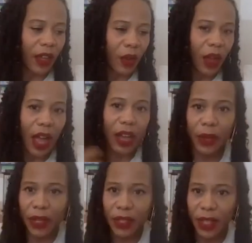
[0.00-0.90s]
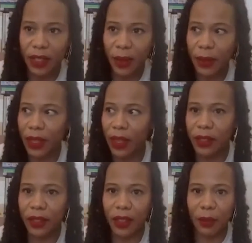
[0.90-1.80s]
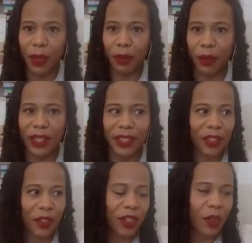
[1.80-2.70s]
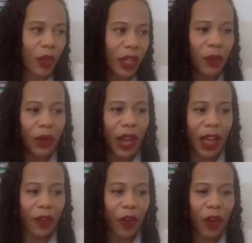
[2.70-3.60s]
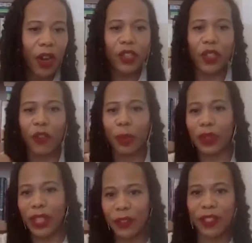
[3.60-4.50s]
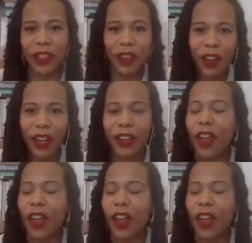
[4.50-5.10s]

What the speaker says: oh God, are we going to say something that's going to be racist or someone going to whatever? Or do you have beliefs that are,